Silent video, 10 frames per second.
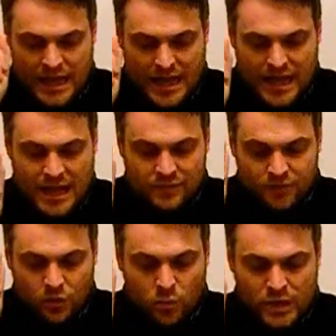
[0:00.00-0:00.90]

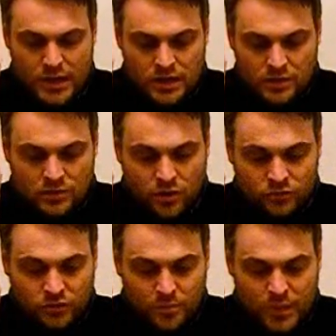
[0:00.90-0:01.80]
have we
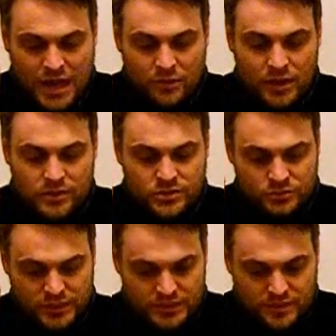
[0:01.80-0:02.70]
not power to
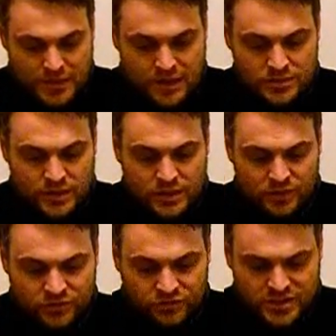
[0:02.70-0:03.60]
lead about a
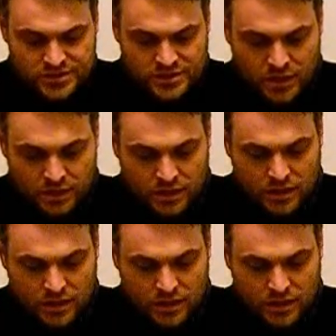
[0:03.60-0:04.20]
sister,